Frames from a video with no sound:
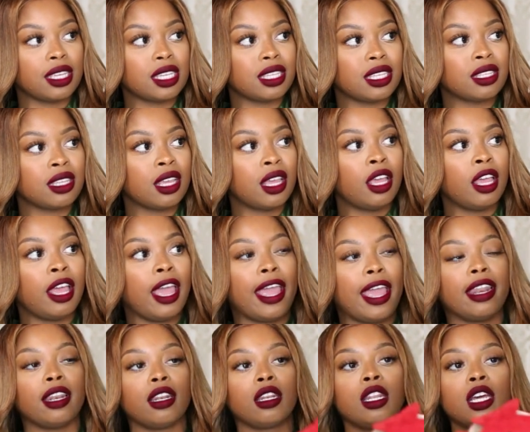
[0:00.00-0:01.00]
this,
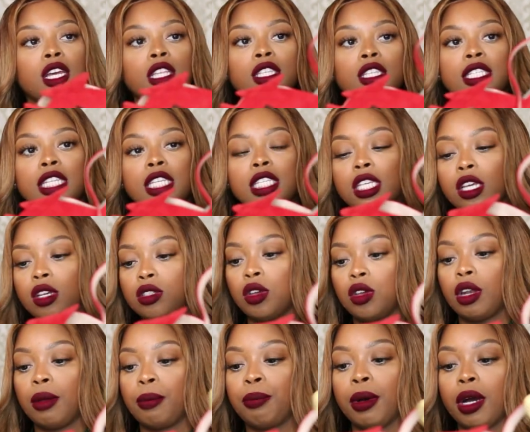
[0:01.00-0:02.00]
and look at the details
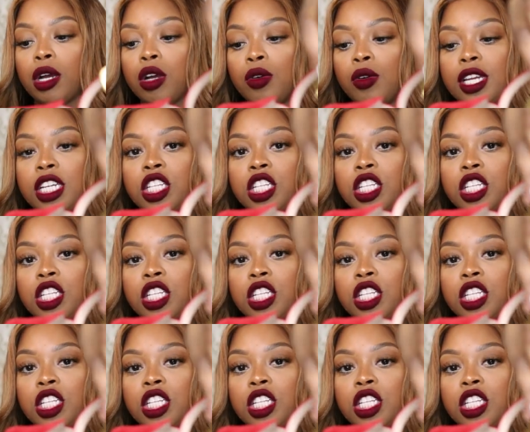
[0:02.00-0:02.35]
on the buckle.